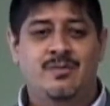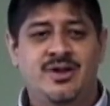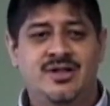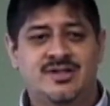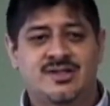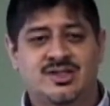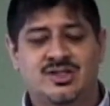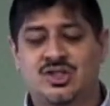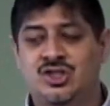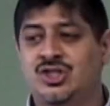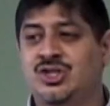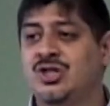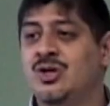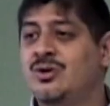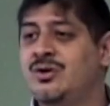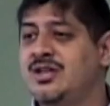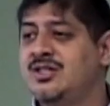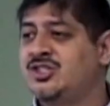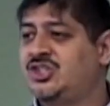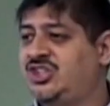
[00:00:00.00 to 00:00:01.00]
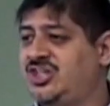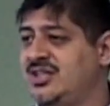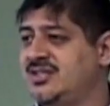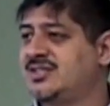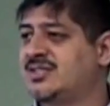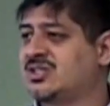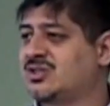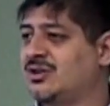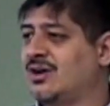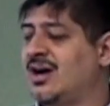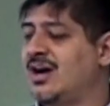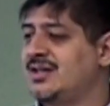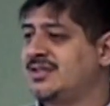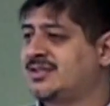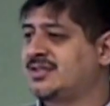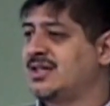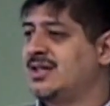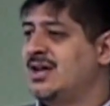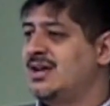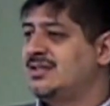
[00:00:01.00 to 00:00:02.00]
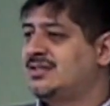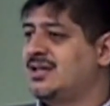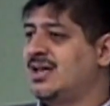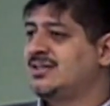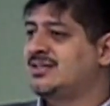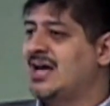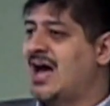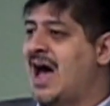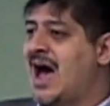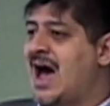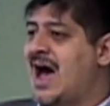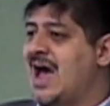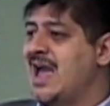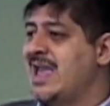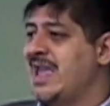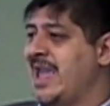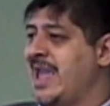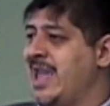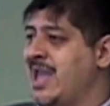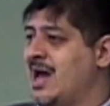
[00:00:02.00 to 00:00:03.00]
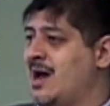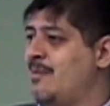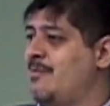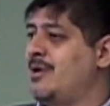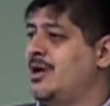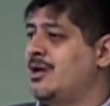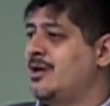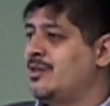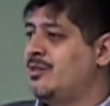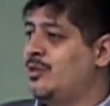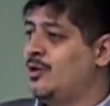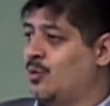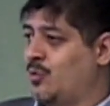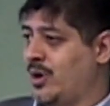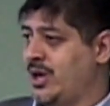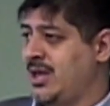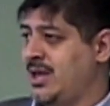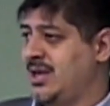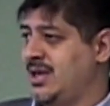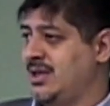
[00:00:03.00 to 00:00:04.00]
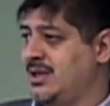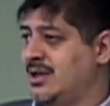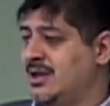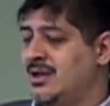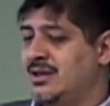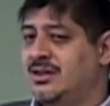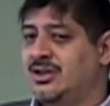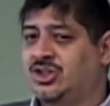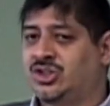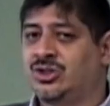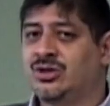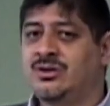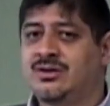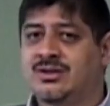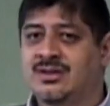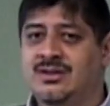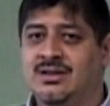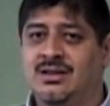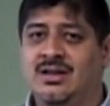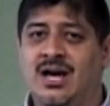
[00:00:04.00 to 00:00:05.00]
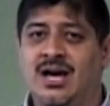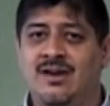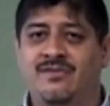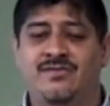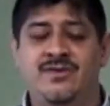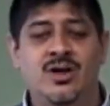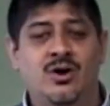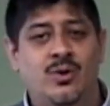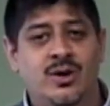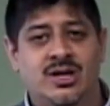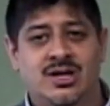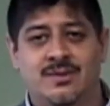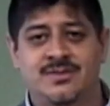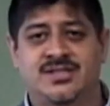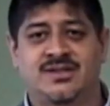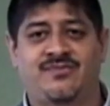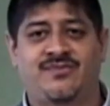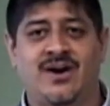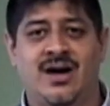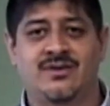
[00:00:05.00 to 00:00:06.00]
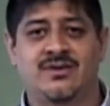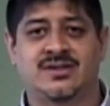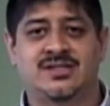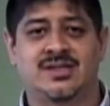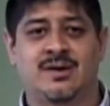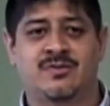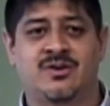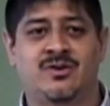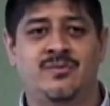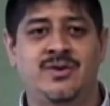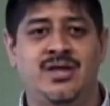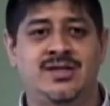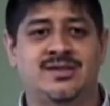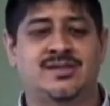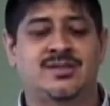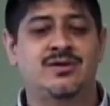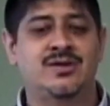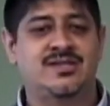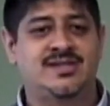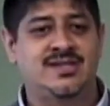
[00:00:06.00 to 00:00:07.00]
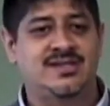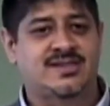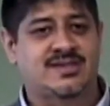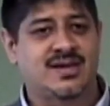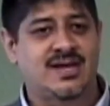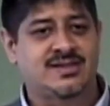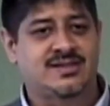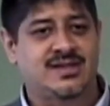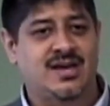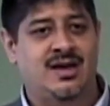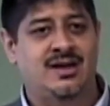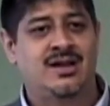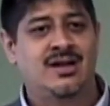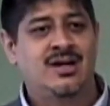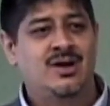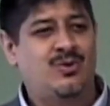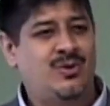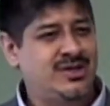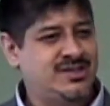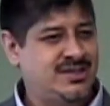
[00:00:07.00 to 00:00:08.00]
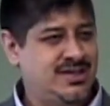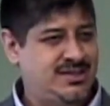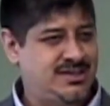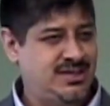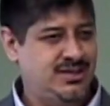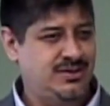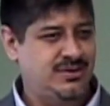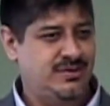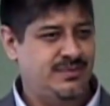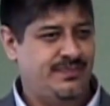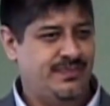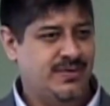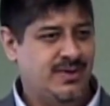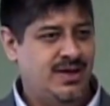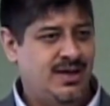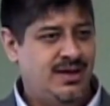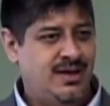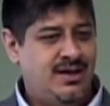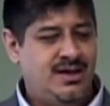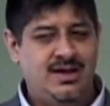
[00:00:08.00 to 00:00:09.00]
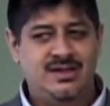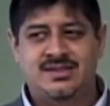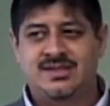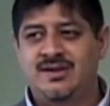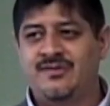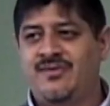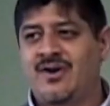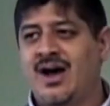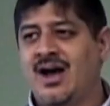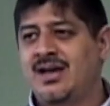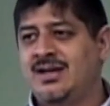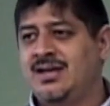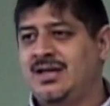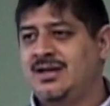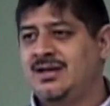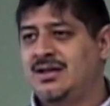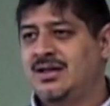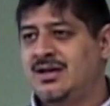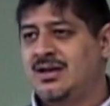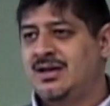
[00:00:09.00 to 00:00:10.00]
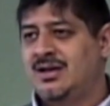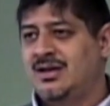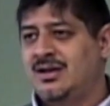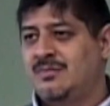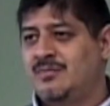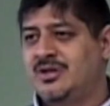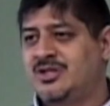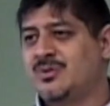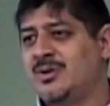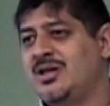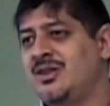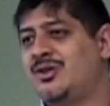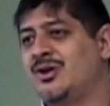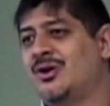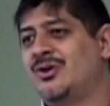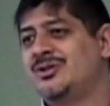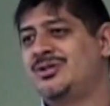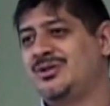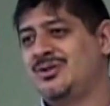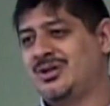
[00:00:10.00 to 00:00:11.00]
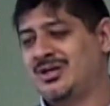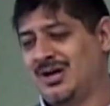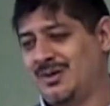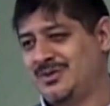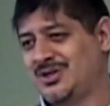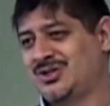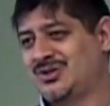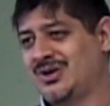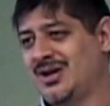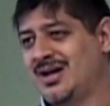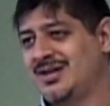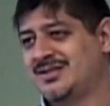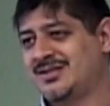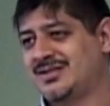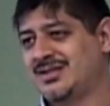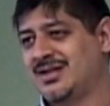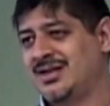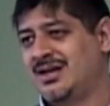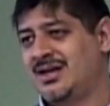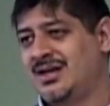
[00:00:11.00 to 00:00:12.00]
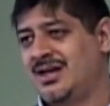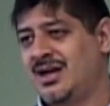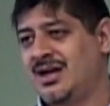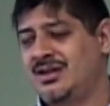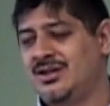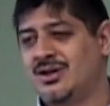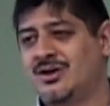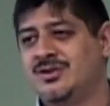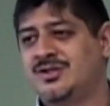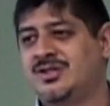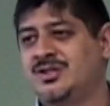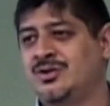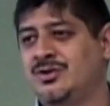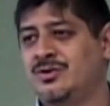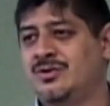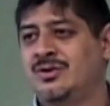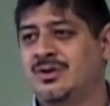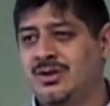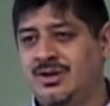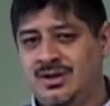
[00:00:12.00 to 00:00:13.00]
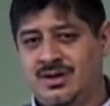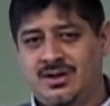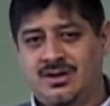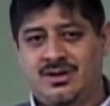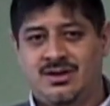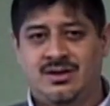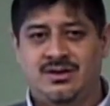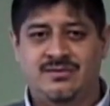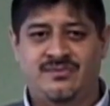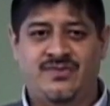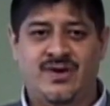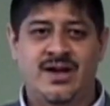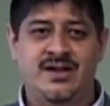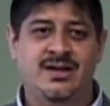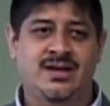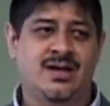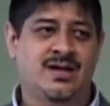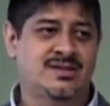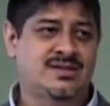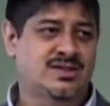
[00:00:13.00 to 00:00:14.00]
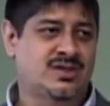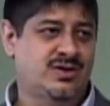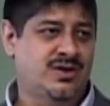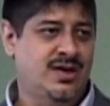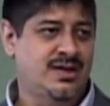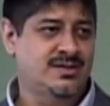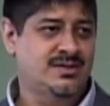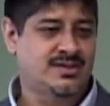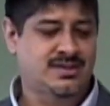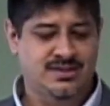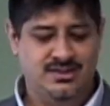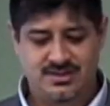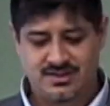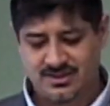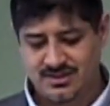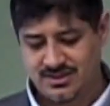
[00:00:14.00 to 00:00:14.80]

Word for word: But as soon as Jesus Christ says, I am the way, the truth, and the life, no one comes to the Father except through me, as soon as he says that, what does it do? It's dividing between those who come to Christ and those who fight against Christ.